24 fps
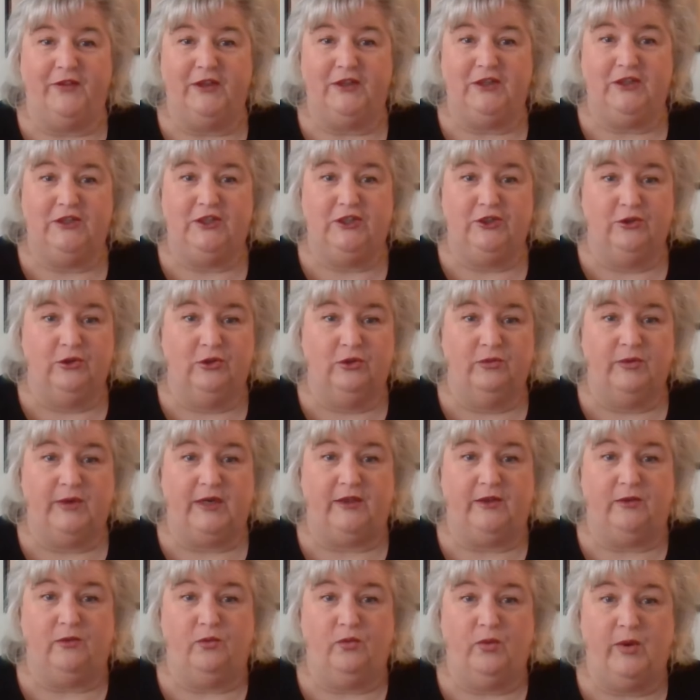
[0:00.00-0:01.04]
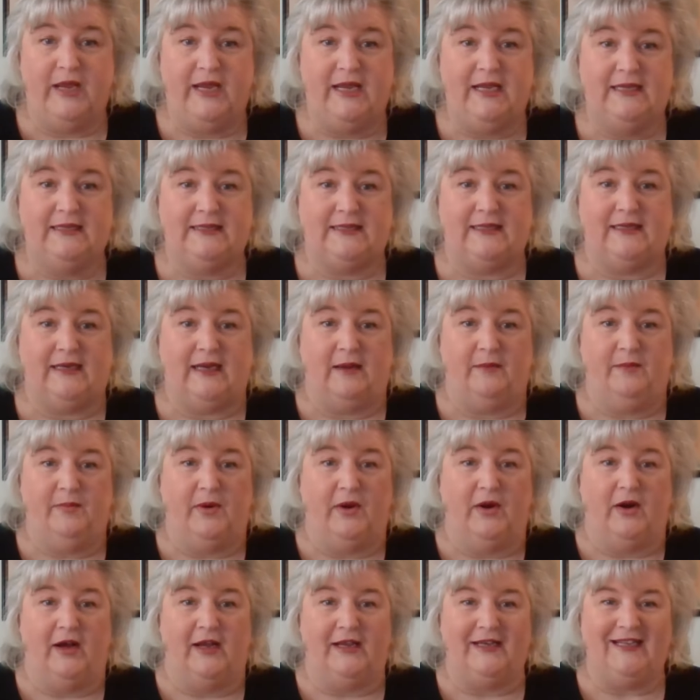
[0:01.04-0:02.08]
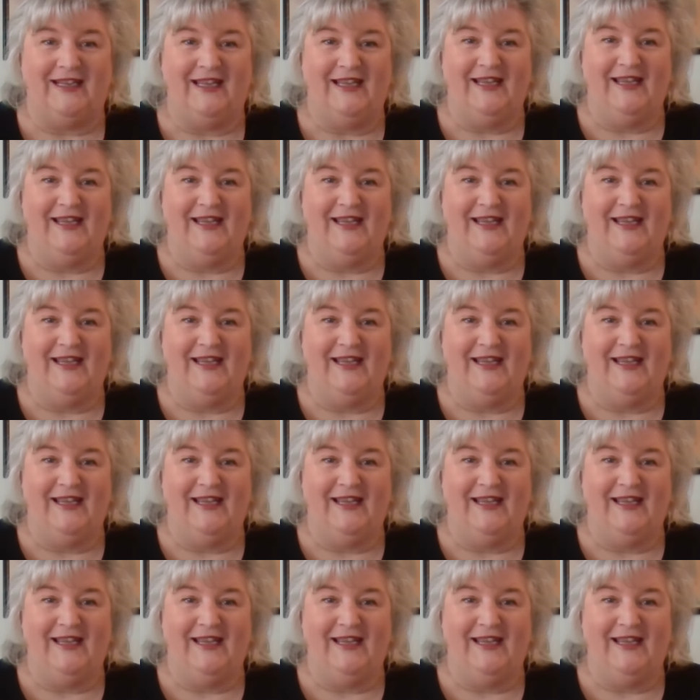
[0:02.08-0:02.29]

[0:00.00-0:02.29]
the jewelry, the rings that I bought